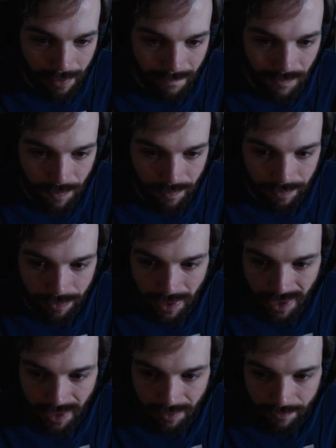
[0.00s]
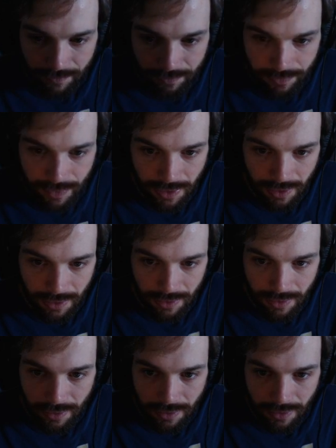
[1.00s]

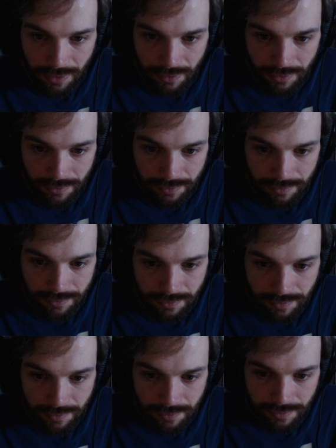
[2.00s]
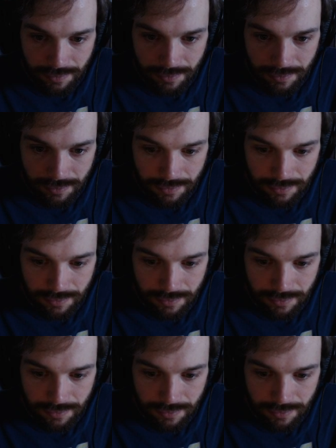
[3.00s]
(silence)